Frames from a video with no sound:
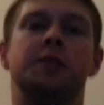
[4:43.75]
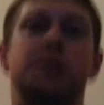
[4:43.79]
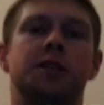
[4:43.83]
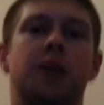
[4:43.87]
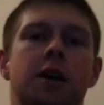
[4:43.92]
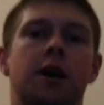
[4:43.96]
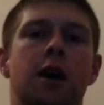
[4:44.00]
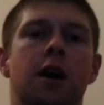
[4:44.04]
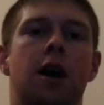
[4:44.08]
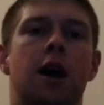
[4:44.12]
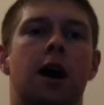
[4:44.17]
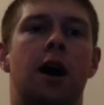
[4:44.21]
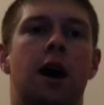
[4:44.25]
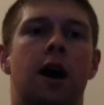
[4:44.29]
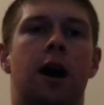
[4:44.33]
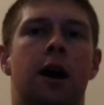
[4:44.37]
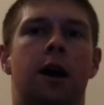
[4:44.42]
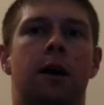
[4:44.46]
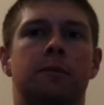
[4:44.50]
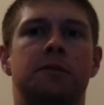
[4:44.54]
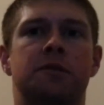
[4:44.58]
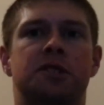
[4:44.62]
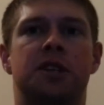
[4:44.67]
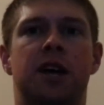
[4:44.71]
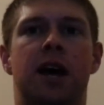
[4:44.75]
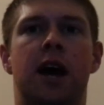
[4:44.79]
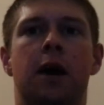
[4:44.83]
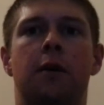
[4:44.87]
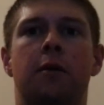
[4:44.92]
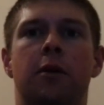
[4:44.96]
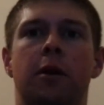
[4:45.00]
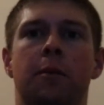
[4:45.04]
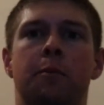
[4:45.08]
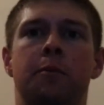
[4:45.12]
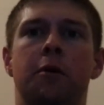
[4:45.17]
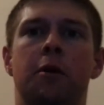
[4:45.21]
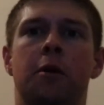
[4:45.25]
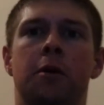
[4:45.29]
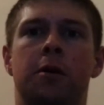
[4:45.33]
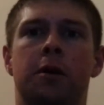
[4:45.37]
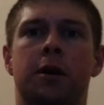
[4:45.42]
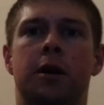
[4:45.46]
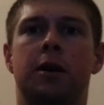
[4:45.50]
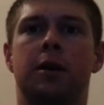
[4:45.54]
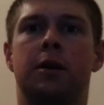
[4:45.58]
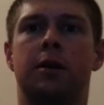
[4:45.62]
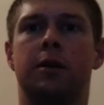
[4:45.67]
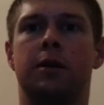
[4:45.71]
Say I want to
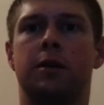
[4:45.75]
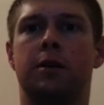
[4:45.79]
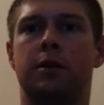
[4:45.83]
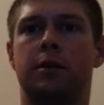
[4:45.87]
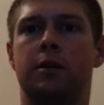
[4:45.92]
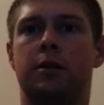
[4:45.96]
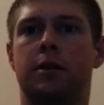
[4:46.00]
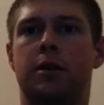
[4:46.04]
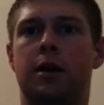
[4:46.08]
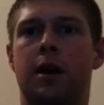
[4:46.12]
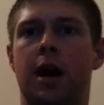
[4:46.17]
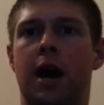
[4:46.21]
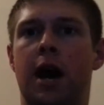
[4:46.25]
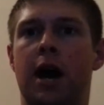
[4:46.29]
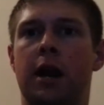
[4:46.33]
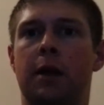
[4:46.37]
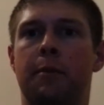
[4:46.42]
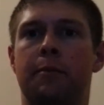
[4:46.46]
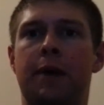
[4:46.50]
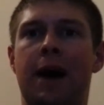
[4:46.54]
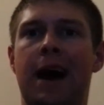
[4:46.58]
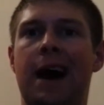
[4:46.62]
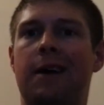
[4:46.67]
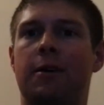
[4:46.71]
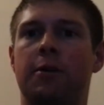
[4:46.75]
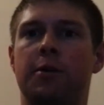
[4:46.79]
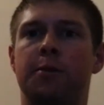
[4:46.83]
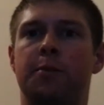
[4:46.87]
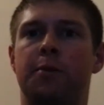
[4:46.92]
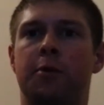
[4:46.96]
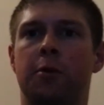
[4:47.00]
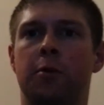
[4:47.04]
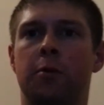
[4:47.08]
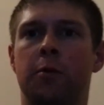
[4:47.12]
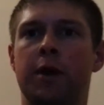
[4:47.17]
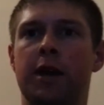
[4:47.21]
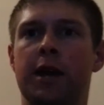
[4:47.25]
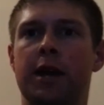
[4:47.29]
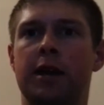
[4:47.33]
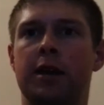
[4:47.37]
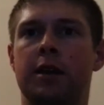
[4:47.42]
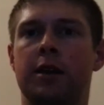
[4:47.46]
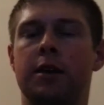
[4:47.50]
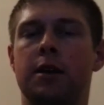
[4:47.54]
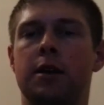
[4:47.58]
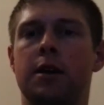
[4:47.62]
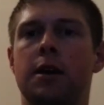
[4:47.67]
bulk at a pound per week.